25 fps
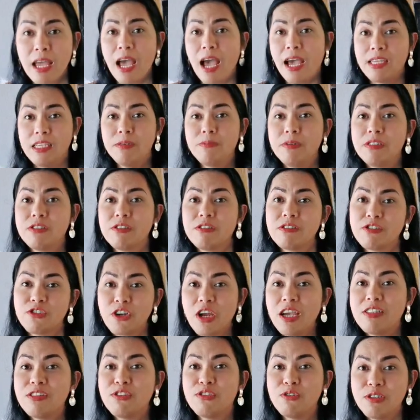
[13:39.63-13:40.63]
I even
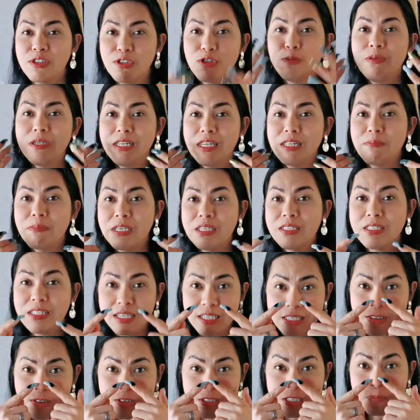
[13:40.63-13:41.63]
tried to rejuvenate my
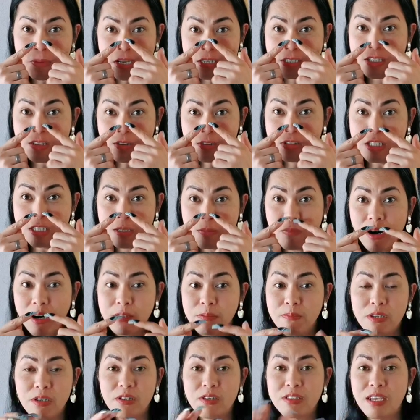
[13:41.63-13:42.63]
skin, especially on this
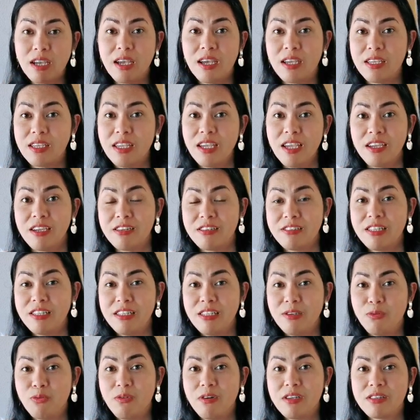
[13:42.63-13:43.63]
part, because I
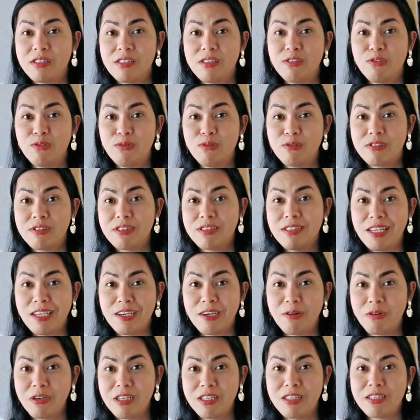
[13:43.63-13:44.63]
really wanted to
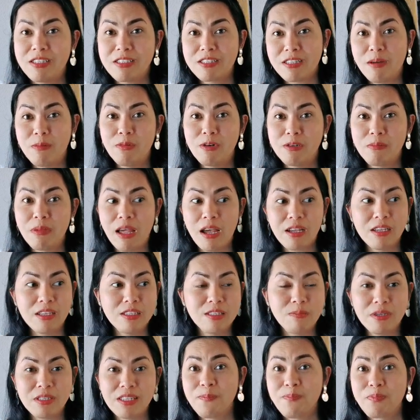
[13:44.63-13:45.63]
take away that stubborn
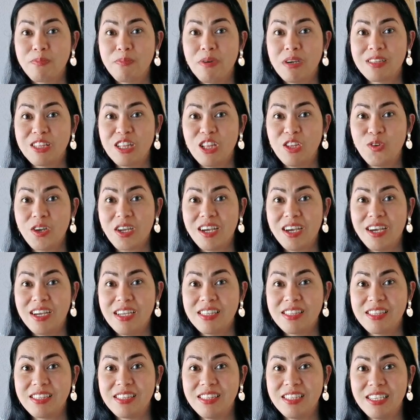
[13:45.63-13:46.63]
blackheads. But look
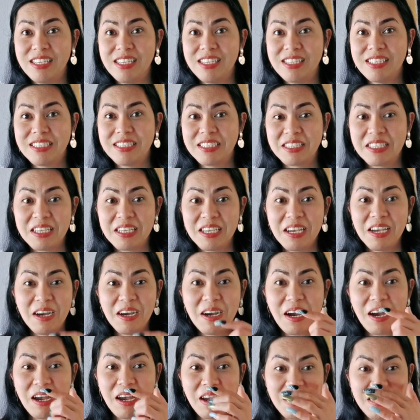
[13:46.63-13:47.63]
at this.
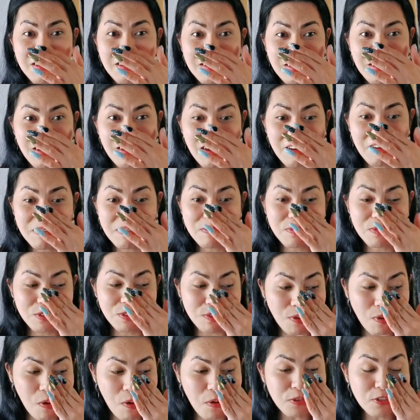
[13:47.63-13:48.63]
I am
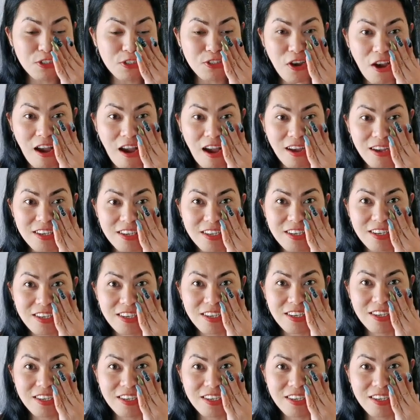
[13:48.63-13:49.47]
so shocked.